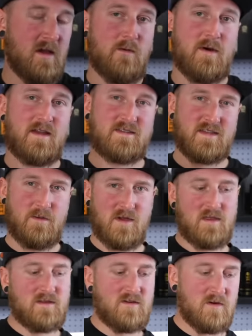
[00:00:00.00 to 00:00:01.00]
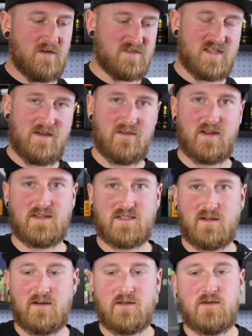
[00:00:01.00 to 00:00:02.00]
When he sent me the 2F7, I
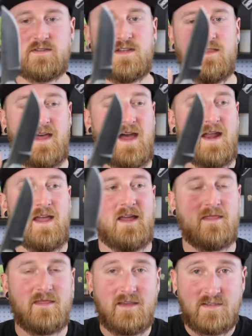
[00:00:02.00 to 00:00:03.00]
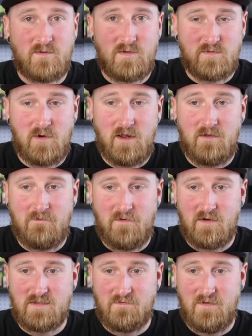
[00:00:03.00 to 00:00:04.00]
started using that, and this was one of the
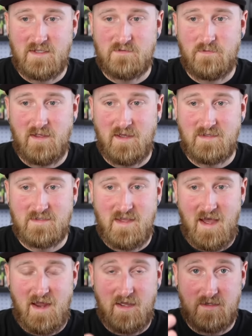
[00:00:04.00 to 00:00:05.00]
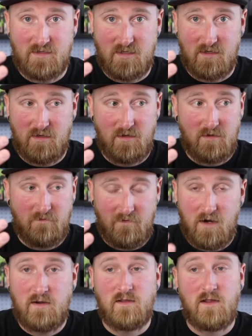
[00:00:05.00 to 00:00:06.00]
first fixed blades that is very